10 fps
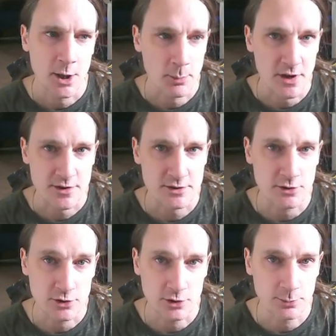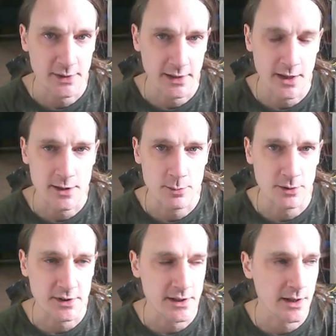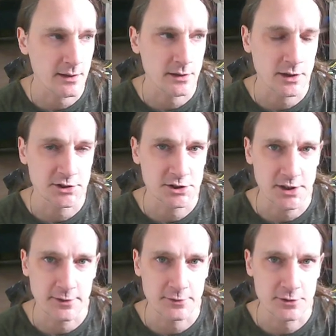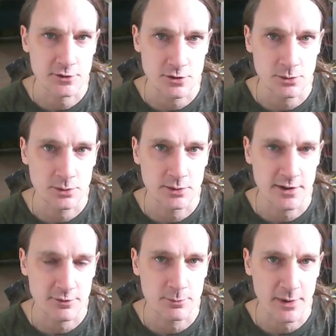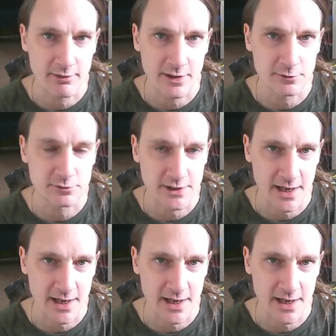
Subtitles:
person, you, me, anybody can, like, shift to a different parallel